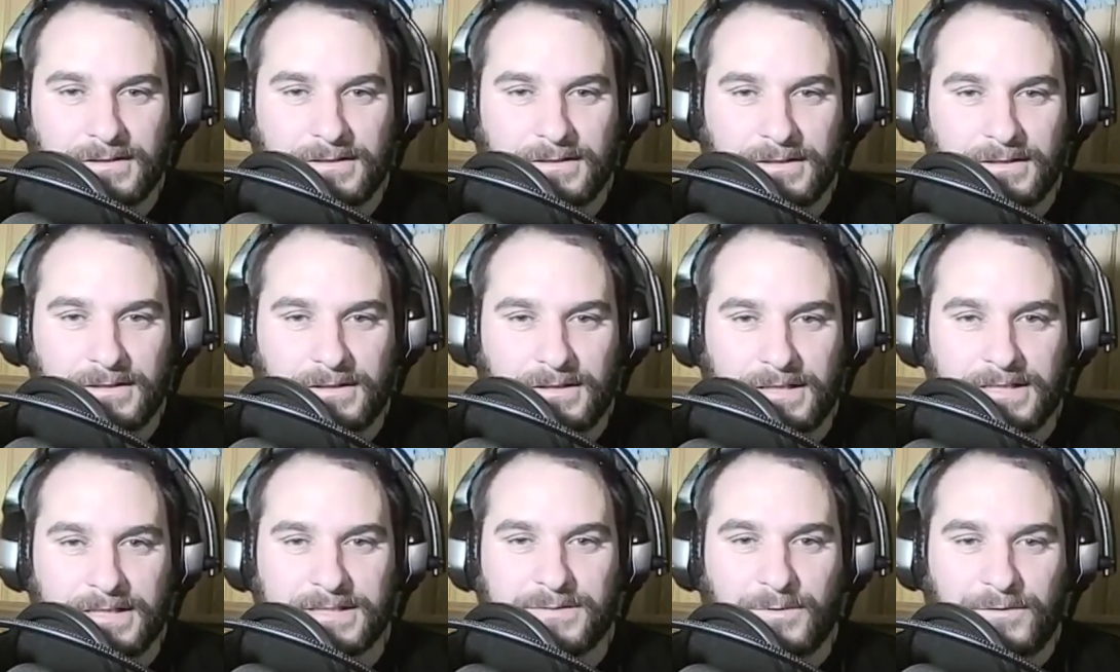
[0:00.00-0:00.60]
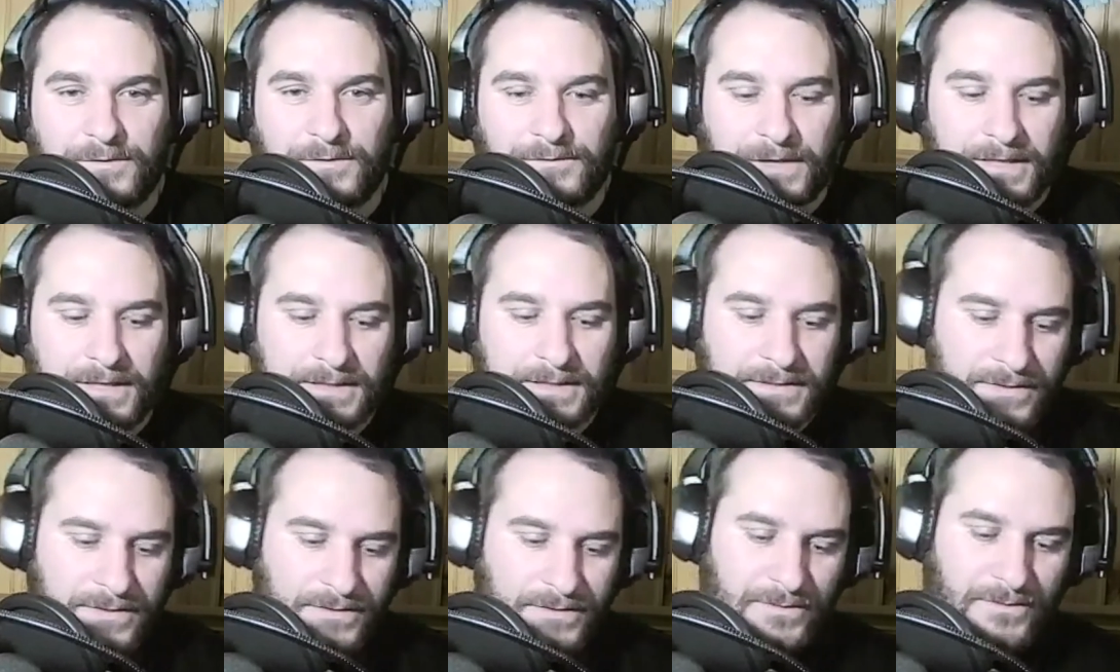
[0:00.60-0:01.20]
let's move
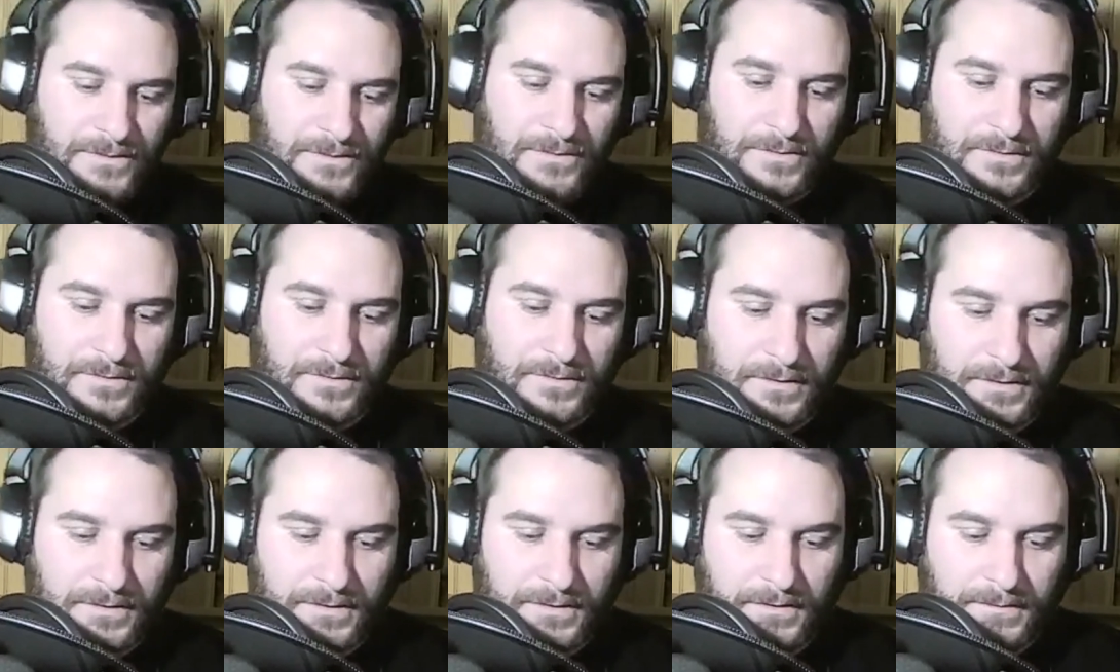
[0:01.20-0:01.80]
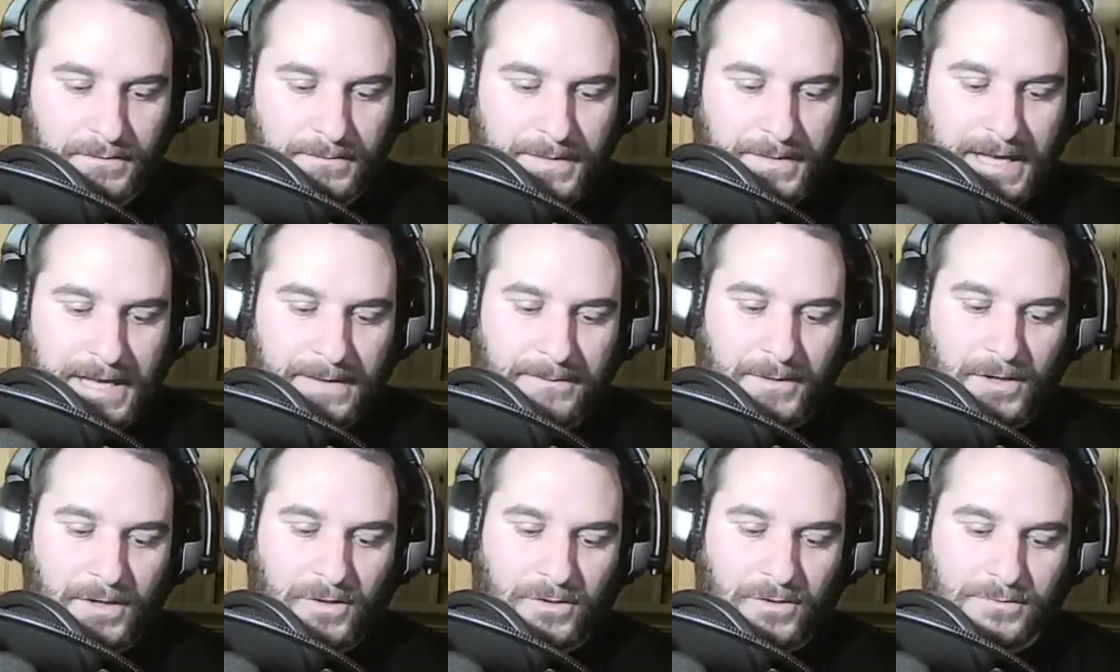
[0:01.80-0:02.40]
on to Pat
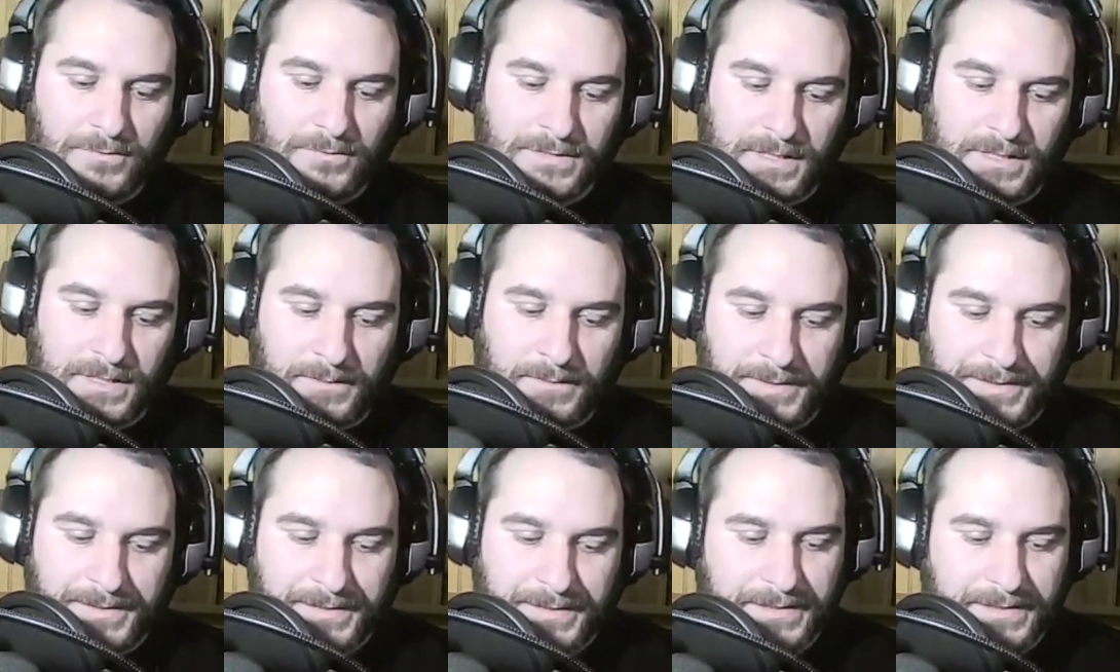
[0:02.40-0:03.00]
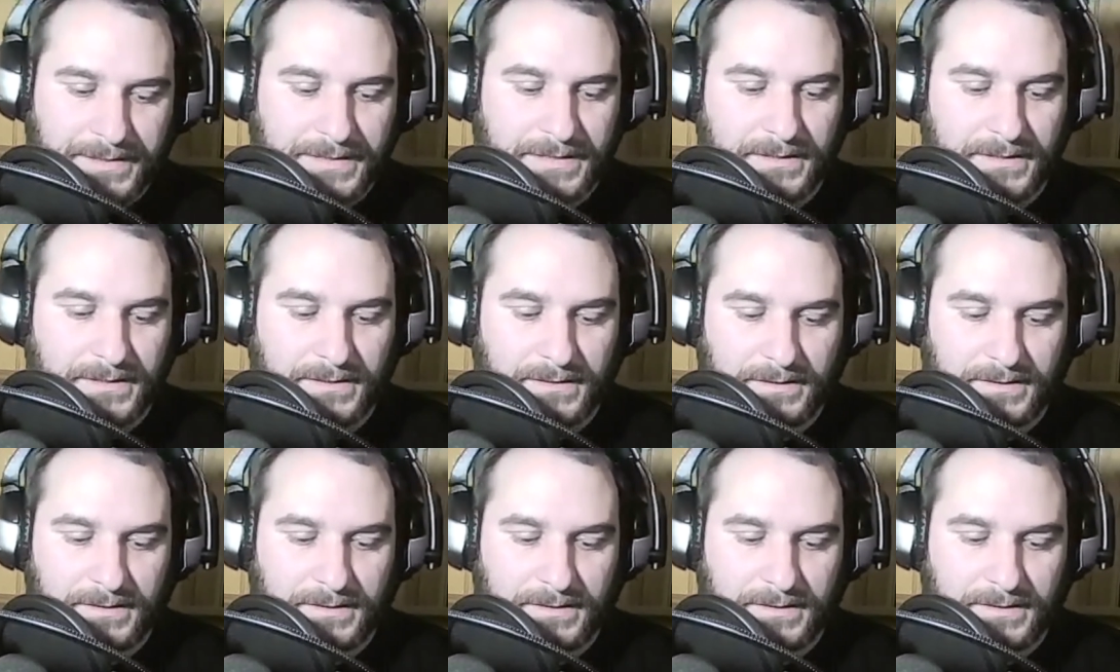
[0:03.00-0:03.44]
Mahomes' numbers.